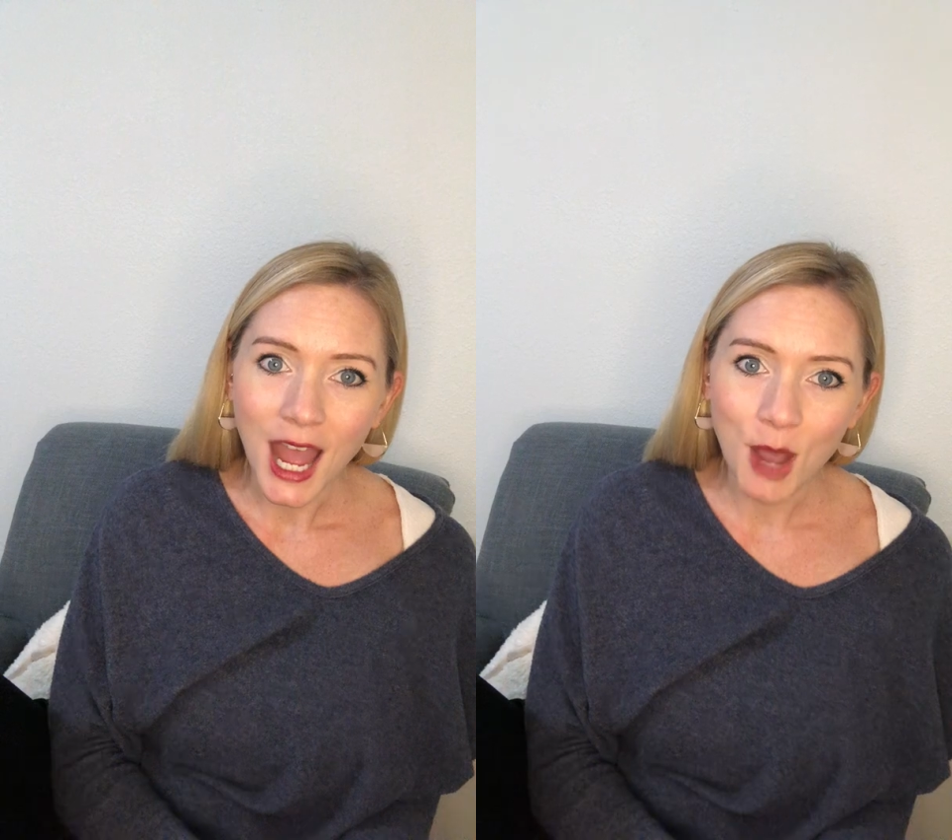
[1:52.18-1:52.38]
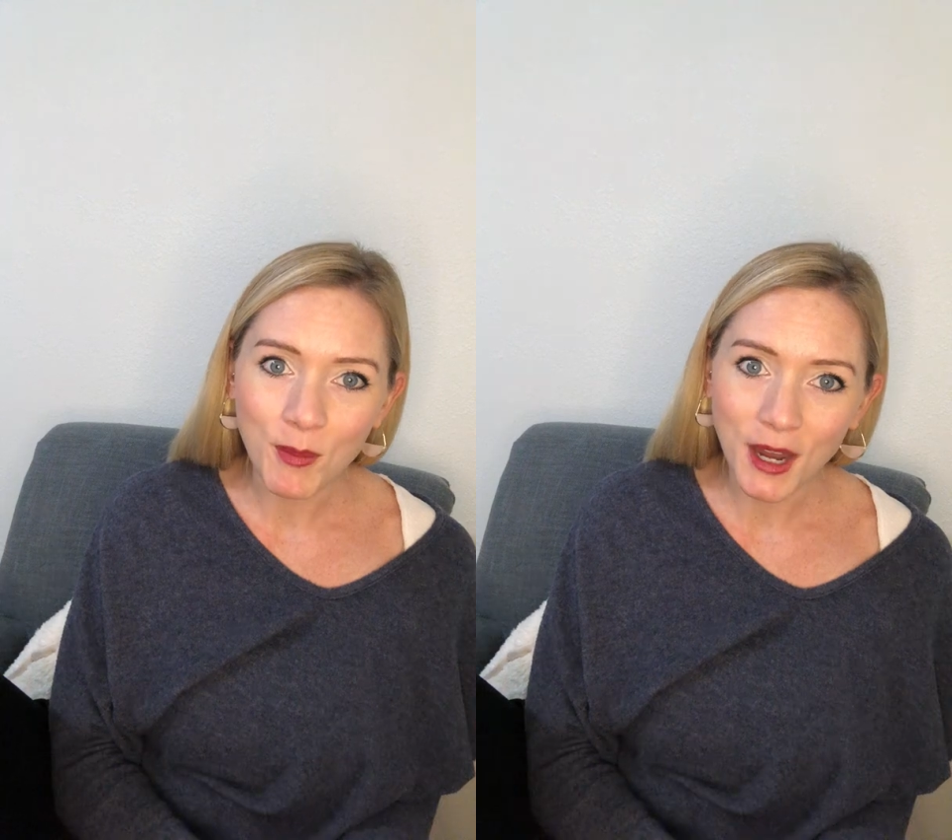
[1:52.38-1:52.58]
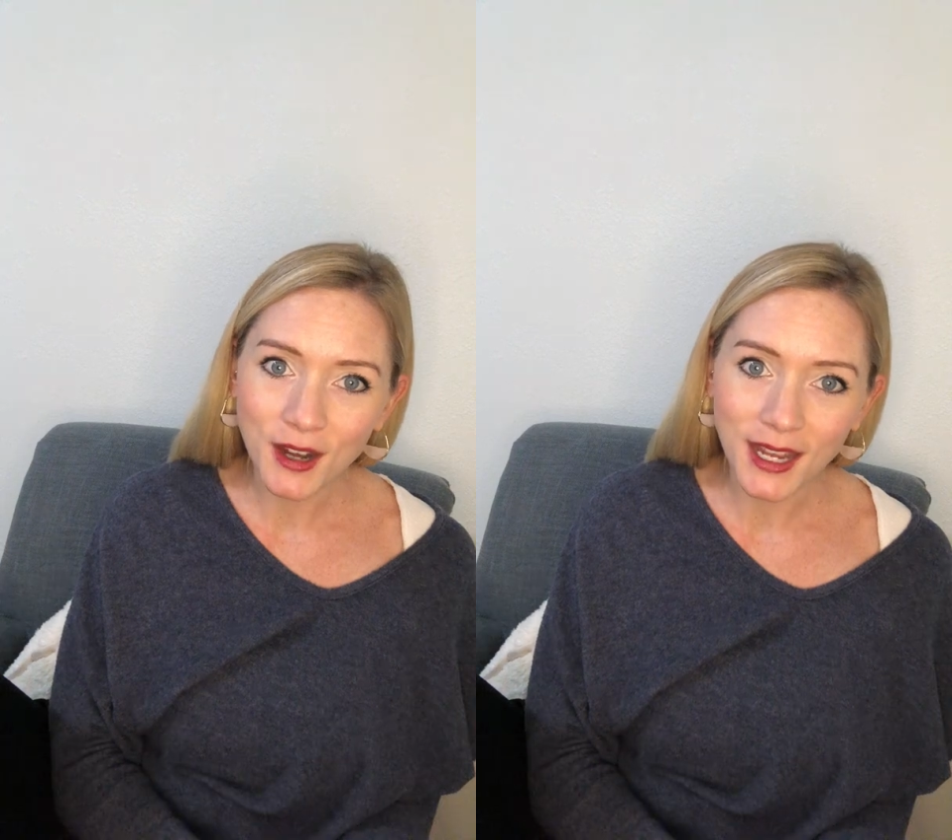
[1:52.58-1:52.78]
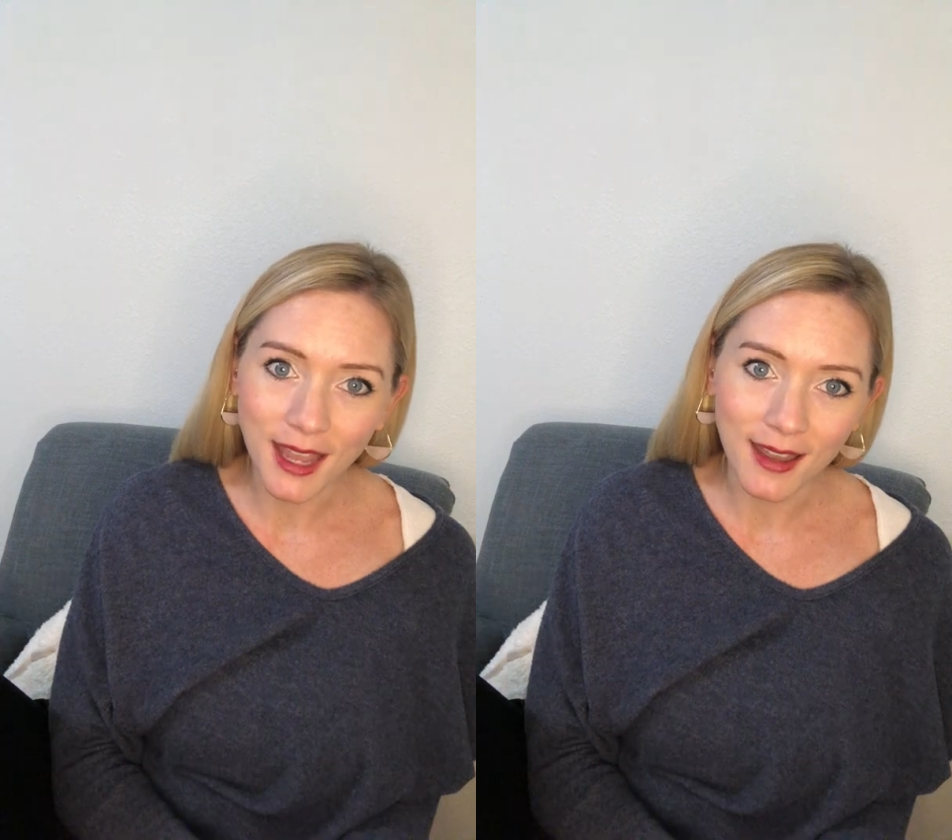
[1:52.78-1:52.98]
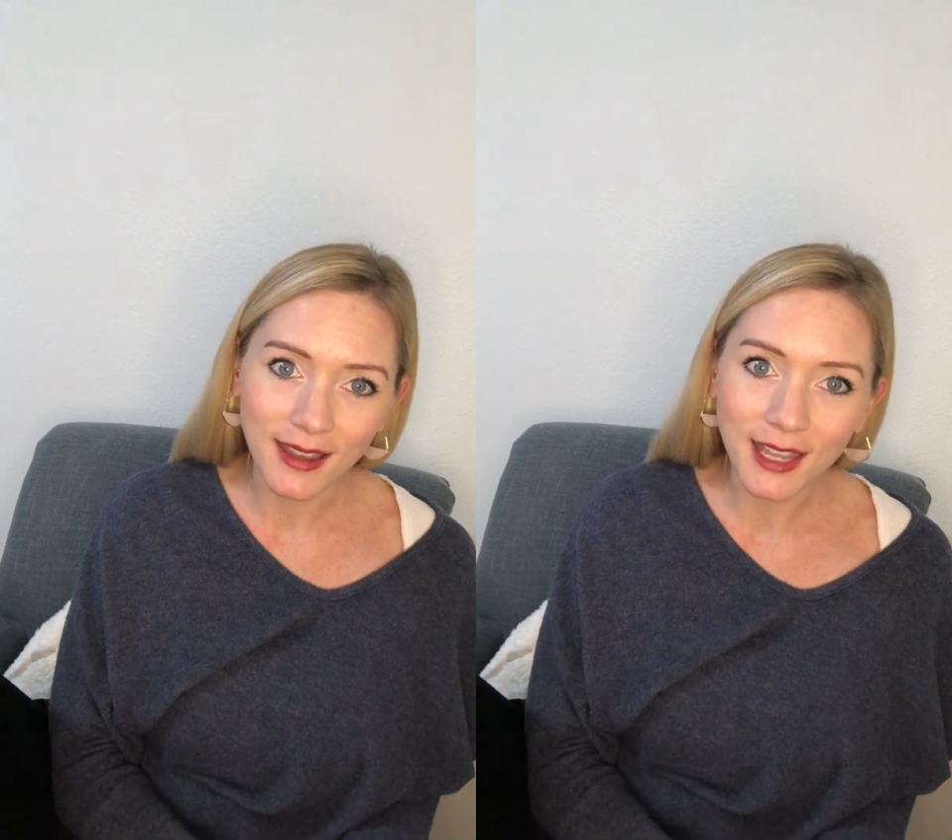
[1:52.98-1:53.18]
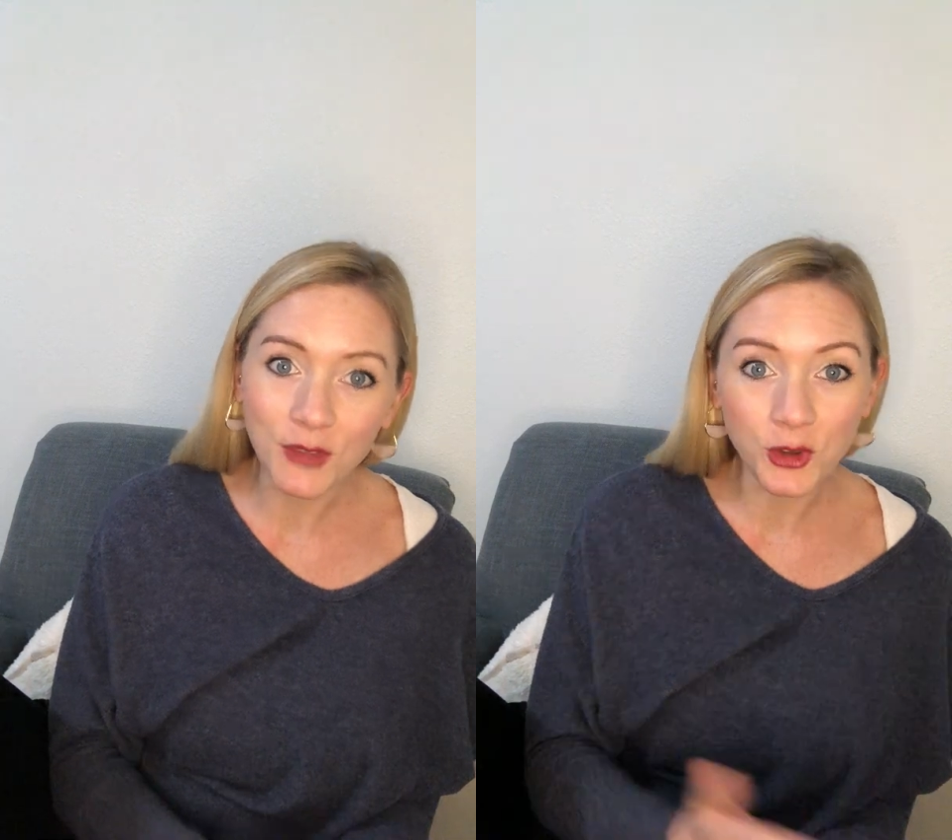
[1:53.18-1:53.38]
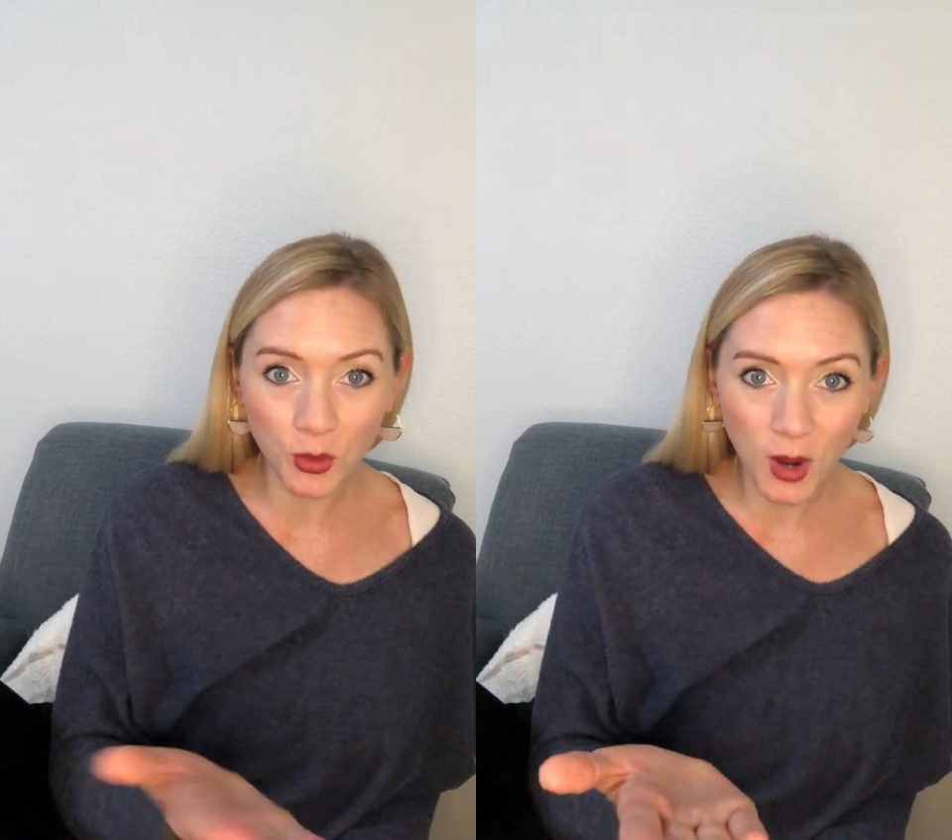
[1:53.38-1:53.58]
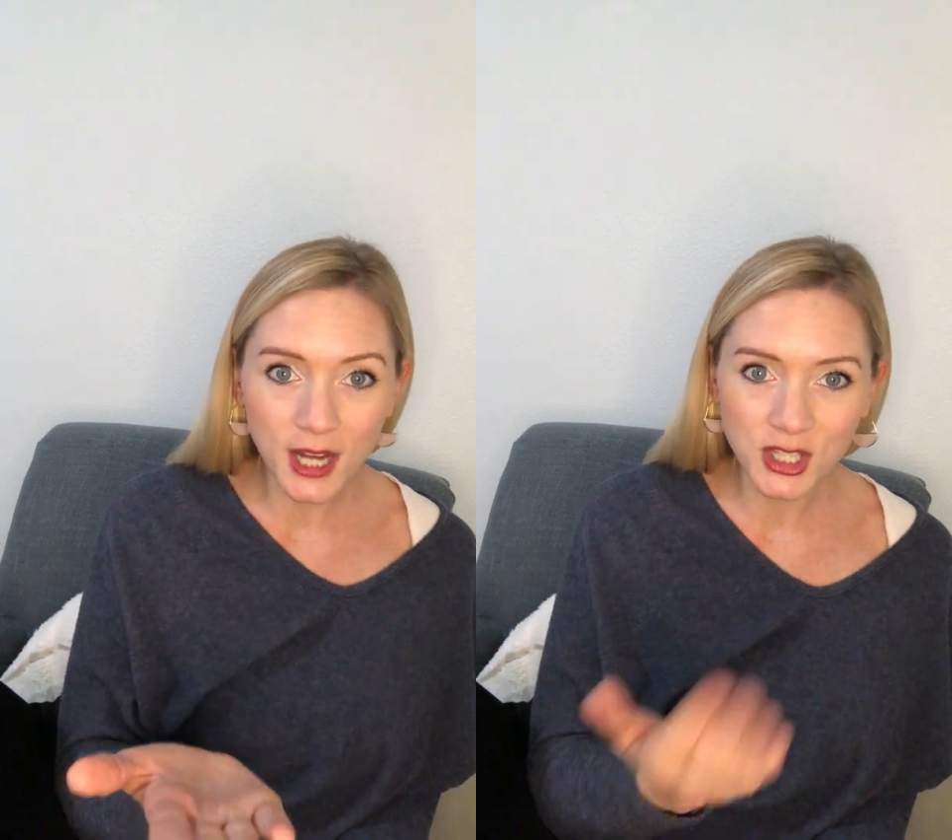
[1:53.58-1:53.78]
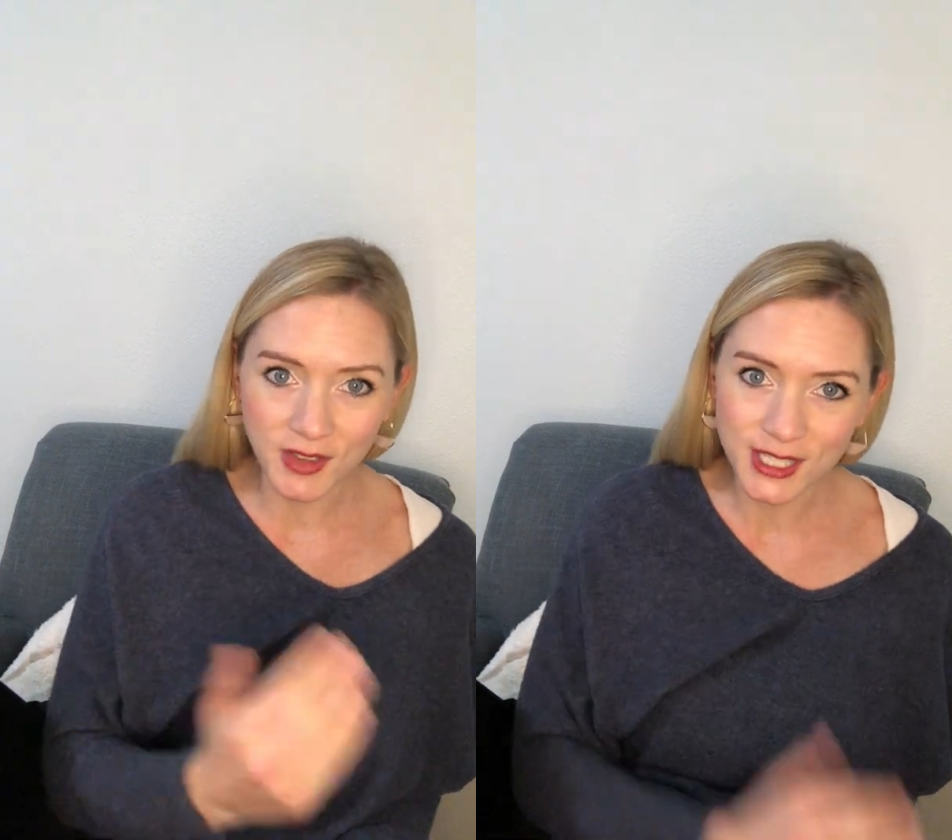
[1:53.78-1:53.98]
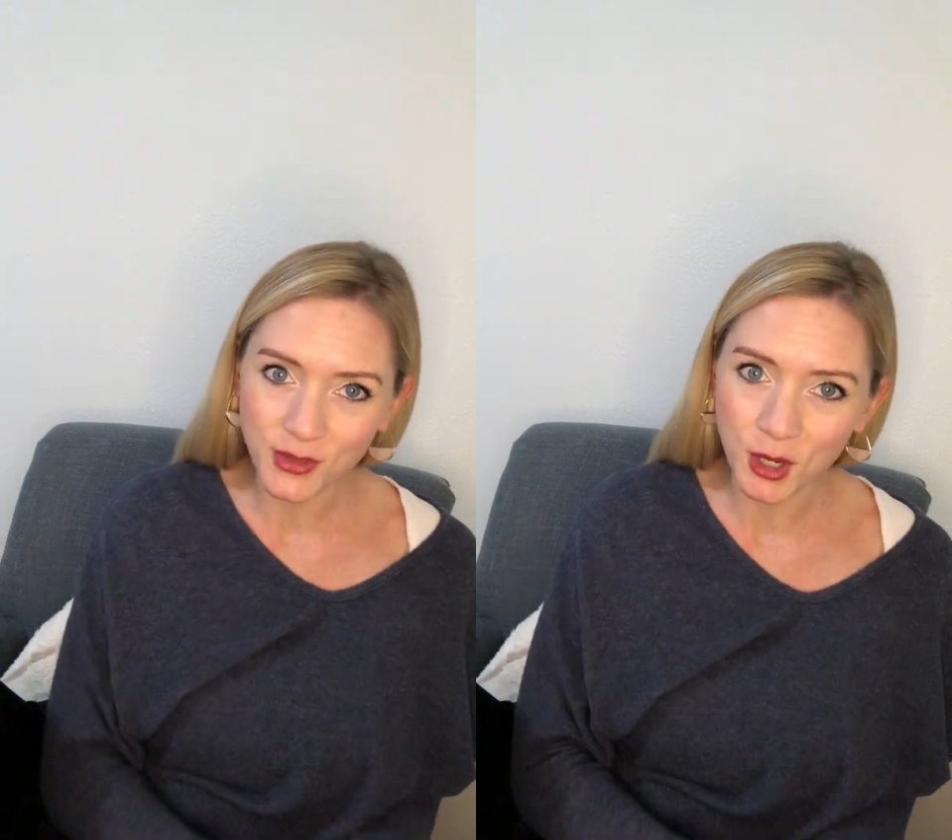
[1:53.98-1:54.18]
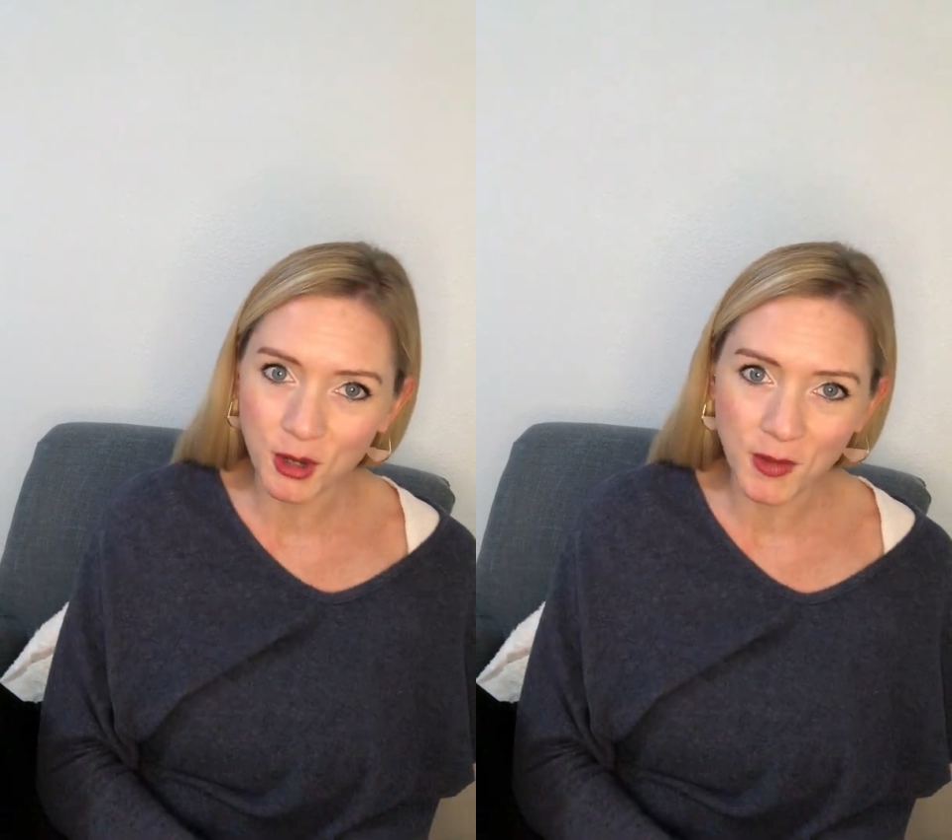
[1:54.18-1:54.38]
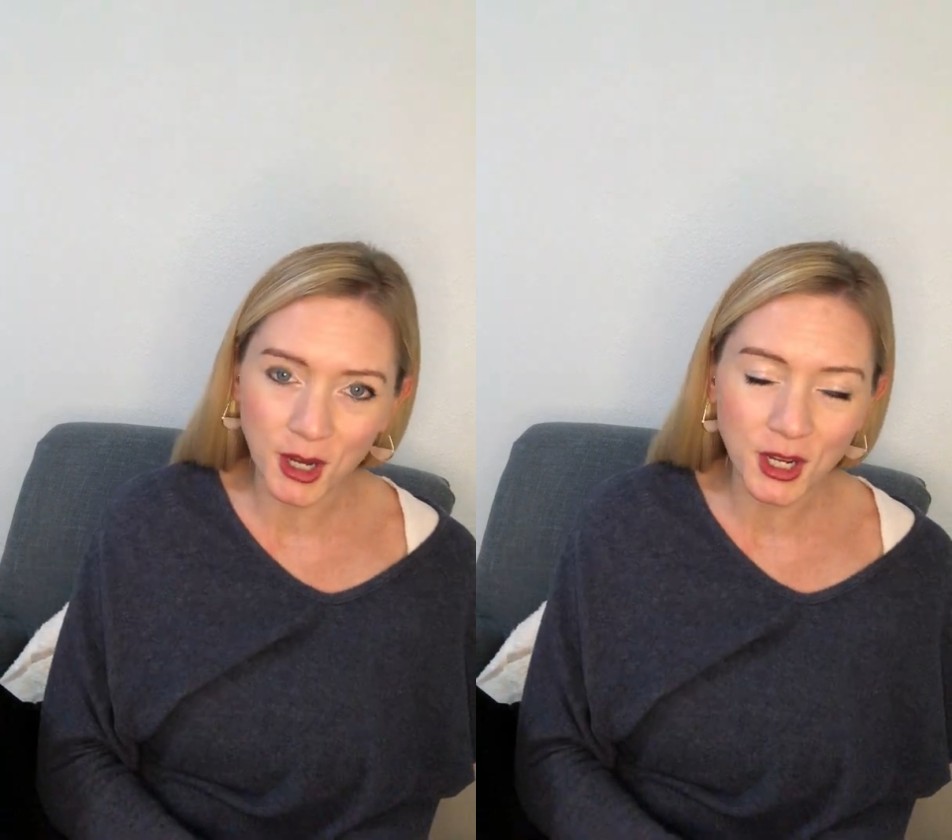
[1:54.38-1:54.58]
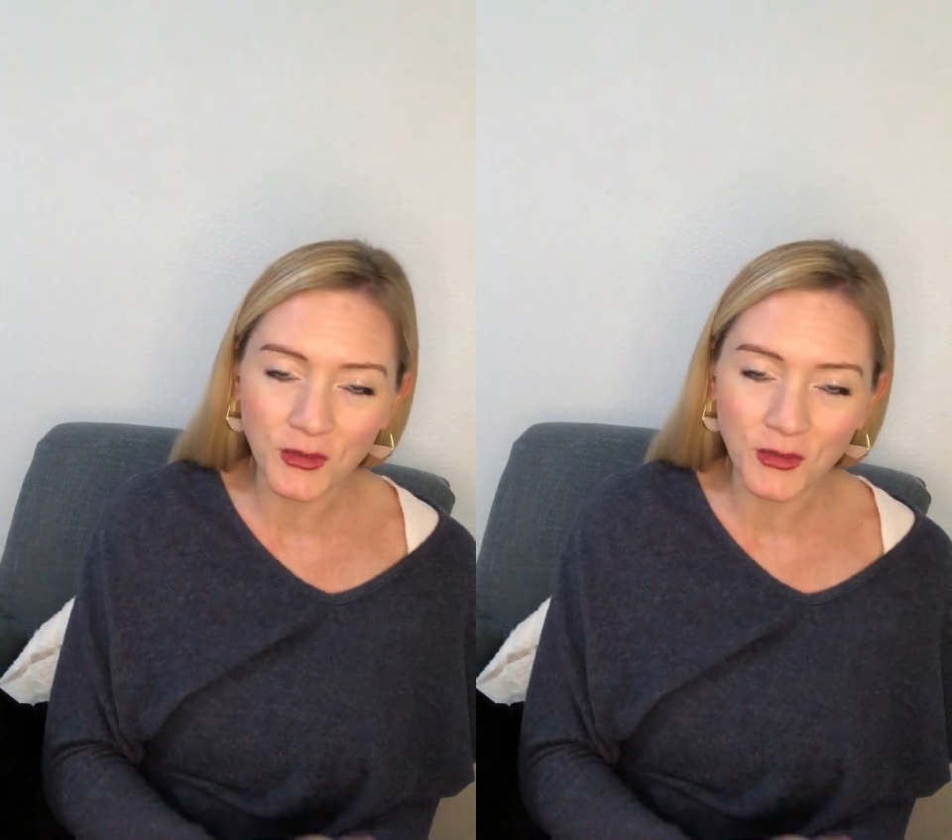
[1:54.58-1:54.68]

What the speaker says: America. If you're watching this video in America,